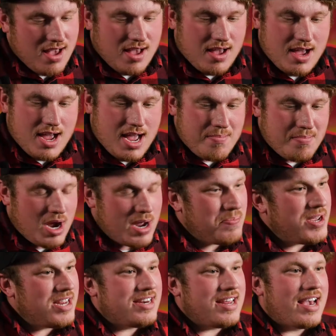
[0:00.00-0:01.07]
I might
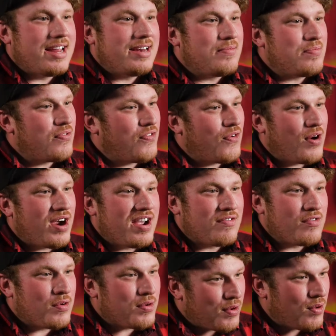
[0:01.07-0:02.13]
be dead before I
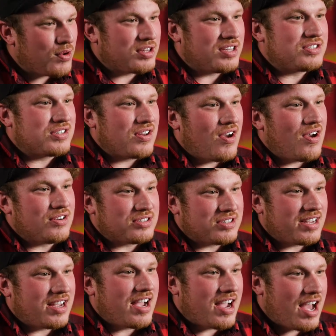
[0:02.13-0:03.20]
ever record this song. So
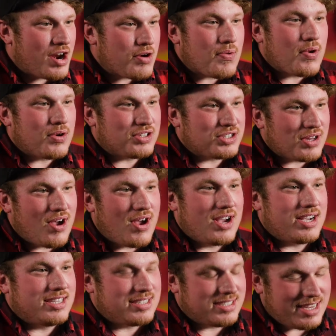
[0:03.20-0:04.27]
like I kind of wrote a
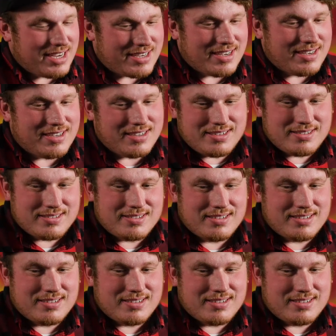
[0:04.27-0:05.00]
song as like a.